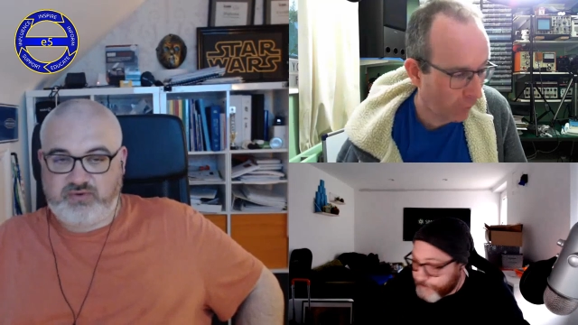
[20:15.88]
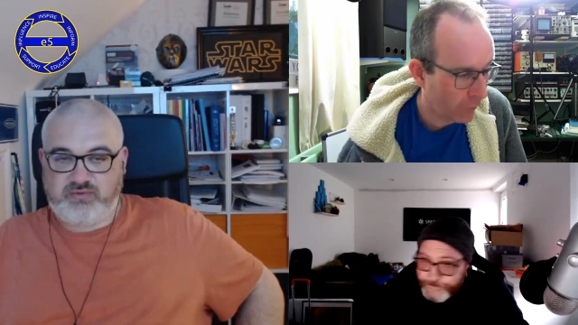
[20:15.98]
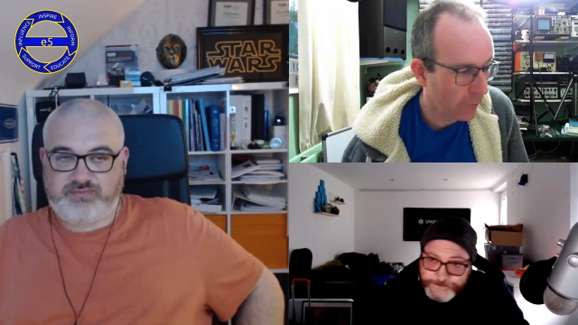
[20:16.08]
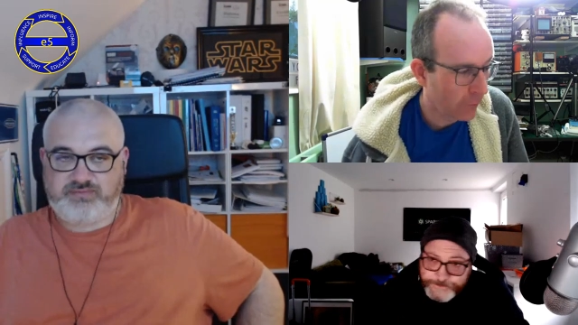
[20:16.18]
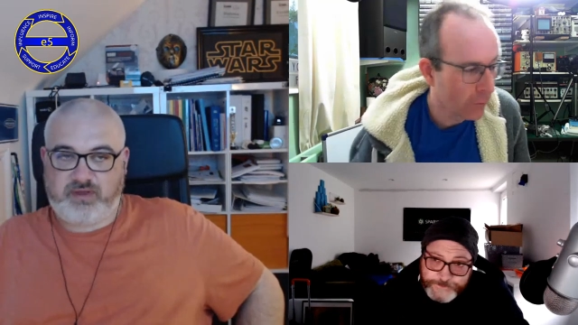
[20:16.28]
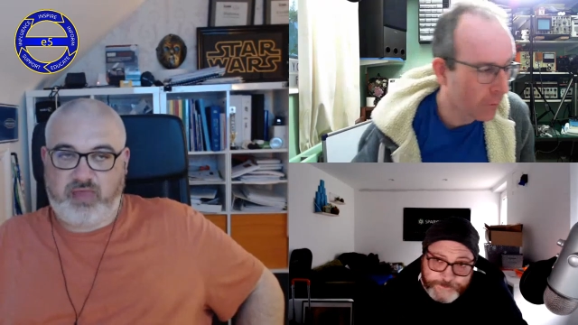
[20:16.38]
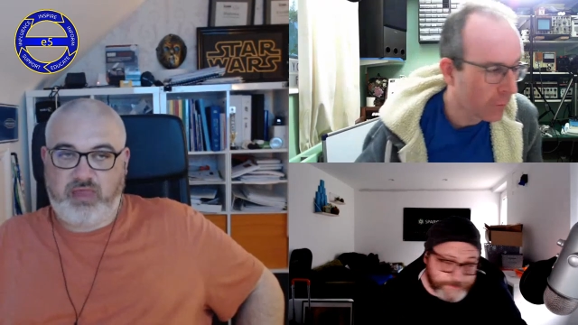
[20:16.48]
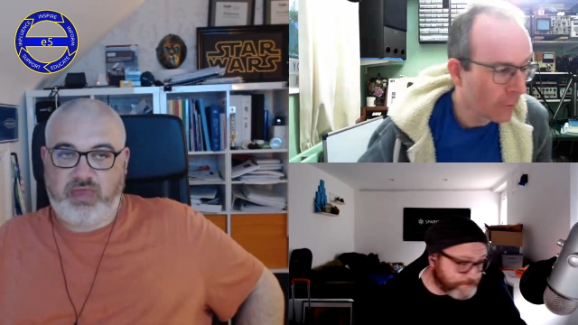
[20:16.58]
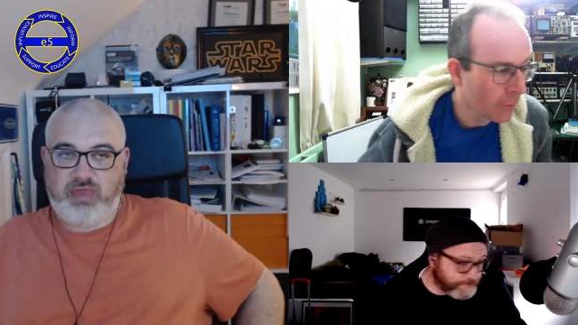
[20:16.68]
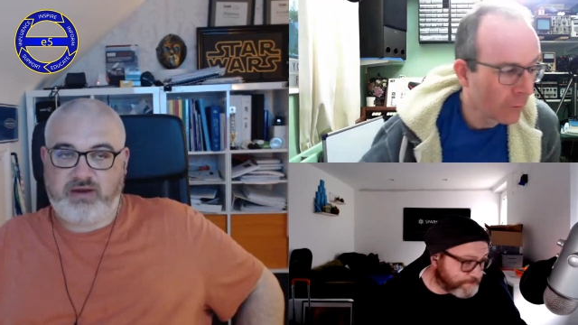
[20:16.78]
Speaker 1: and more
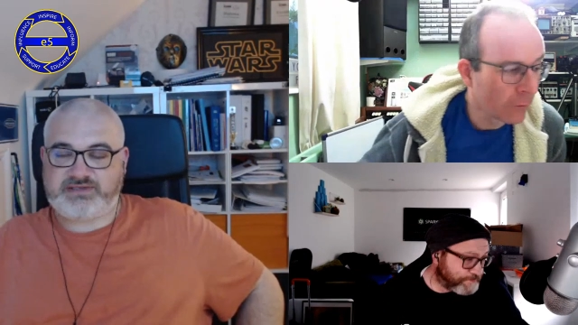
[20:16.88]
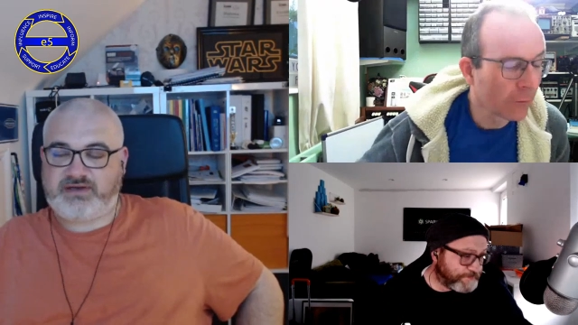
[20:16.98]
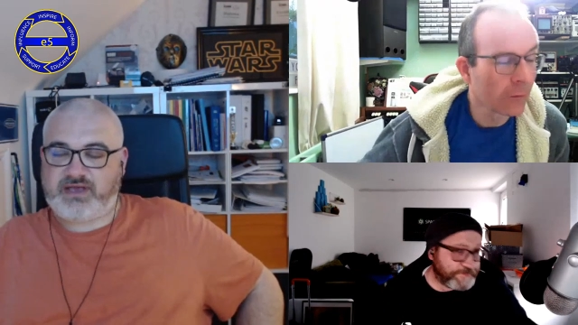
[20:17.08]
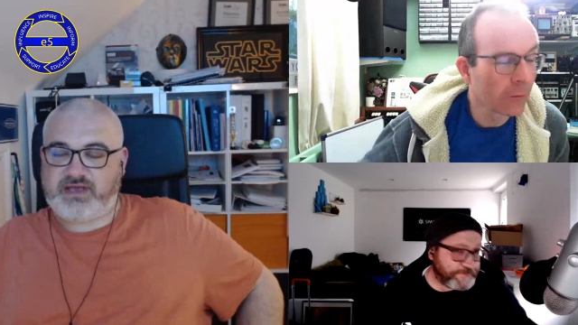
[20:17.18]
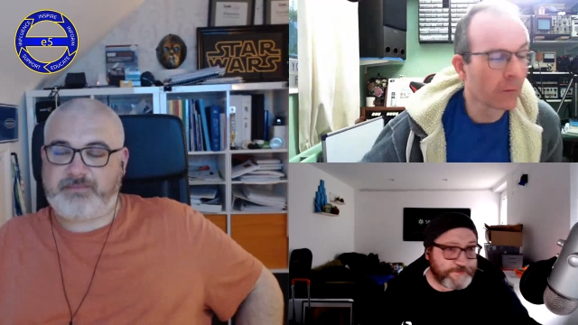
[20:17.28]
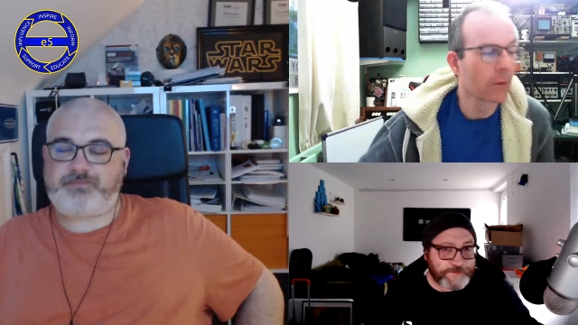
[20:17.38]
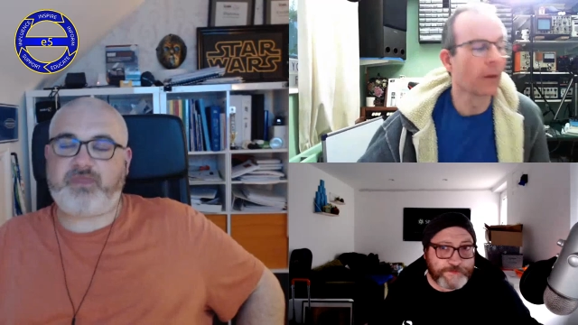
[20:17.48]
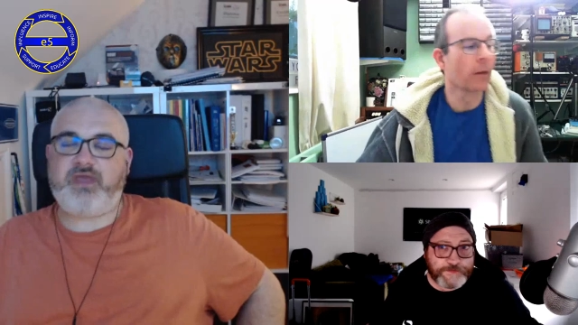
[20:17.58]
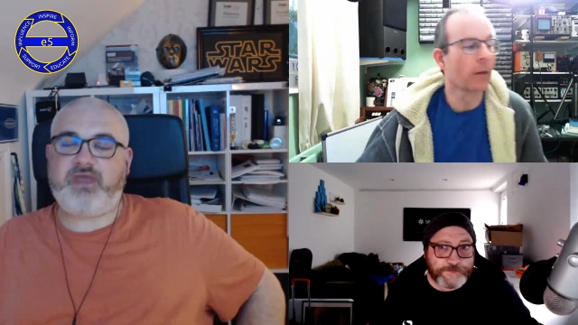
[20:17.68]
start again